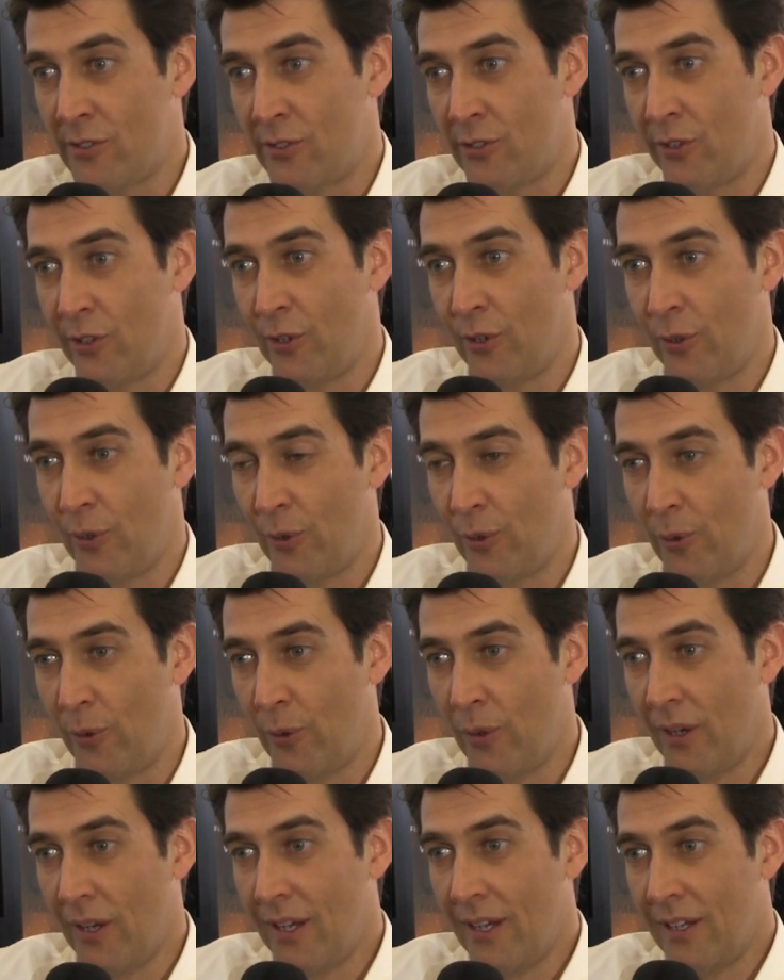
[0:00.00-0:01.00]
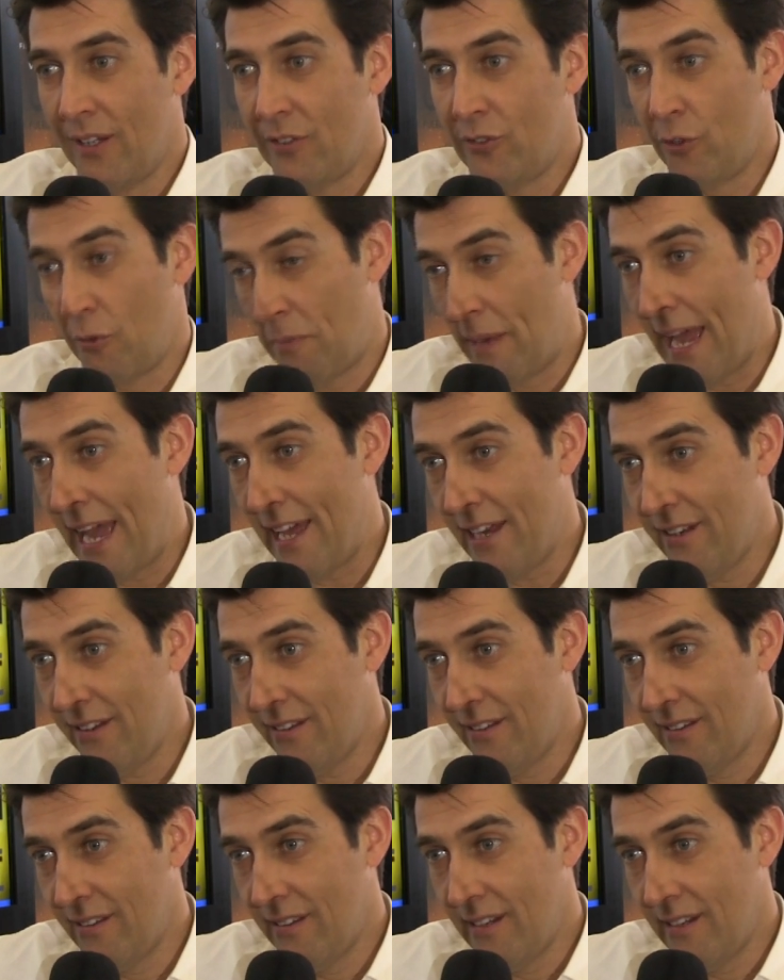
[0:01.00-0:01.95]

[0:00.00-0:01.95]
to bed,